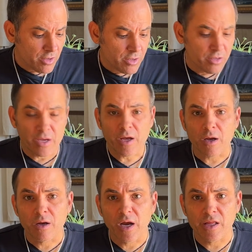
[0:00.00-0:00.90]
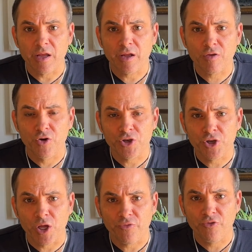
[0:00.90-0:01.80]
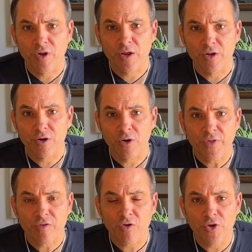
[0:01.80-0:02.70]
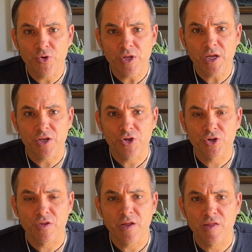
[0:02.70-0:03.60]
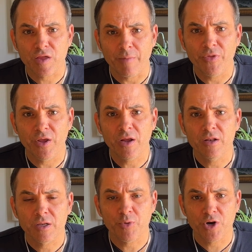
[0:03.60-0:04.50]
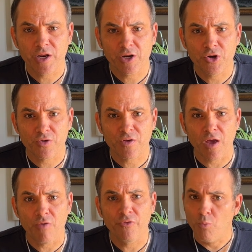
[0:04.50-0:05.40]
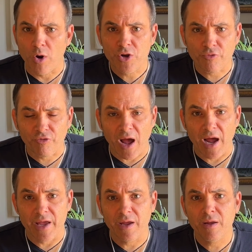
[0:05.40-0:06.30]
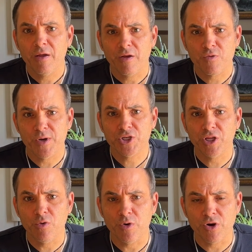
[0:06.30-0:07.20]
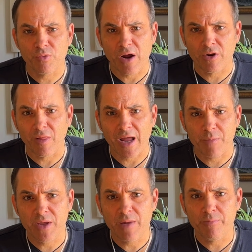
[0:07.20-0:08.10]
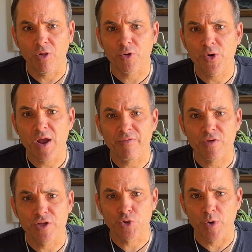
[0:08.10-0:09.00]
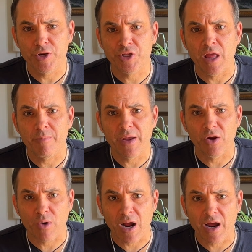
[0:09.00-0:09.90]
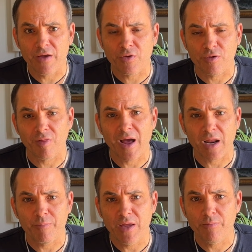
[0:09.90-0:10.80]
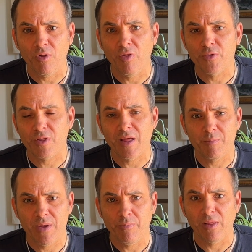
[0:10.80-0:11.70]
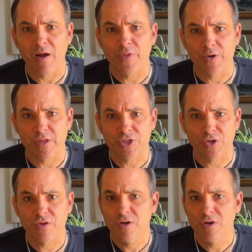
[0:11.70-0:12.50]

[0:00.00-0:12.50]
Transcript: yeah, I think it's good enough. You know, that's all you need. You just need something to protect yourself when you're flying, especially when you're around a lot of people or you have a situation that may arise. There's a lot of people out there that just